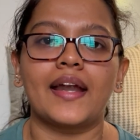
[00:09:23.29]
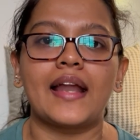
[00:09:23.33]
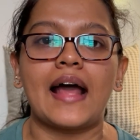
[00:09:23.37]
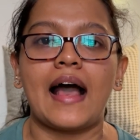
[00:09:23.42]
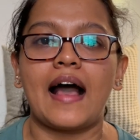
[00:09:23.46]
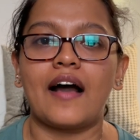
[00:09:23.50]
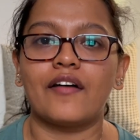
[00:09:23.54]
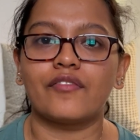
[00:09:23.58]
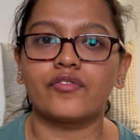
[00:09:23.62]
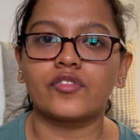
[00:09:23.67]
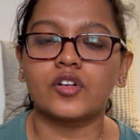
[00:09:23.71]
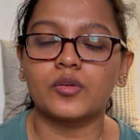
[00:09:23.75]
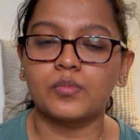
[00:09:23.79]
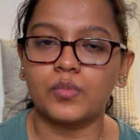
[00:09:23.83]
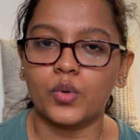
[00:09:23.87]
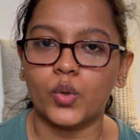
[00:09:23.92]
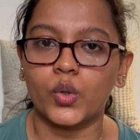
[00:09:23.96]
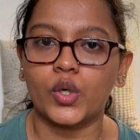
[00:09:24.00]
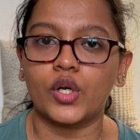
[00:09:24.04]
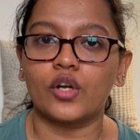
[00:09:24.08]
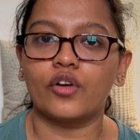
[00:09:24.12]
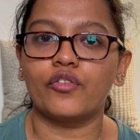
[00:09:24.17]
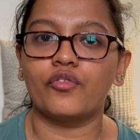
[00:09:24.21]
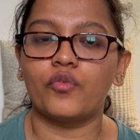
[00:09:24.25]
have a
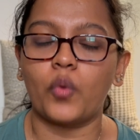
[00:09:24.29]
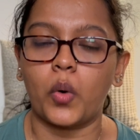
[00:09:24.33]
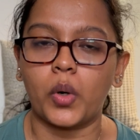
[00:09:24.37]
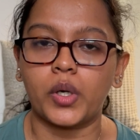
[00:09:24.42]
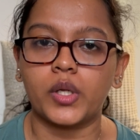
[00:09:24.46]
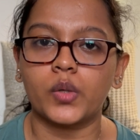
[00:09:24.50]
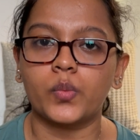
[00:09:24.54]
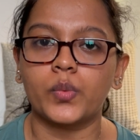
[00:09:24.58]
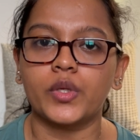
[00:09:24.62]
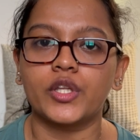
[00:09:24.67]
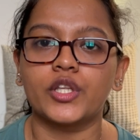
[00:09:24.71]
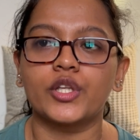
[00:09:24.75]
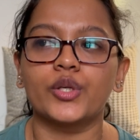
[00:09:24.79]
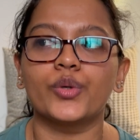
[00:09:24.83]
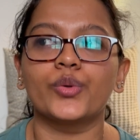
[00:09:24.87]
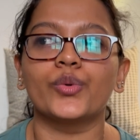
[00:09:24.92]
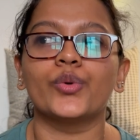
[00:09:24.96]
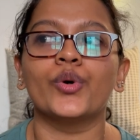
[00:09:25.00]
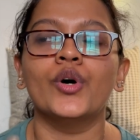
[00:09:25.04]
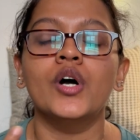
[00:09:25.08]
bottle of water with you,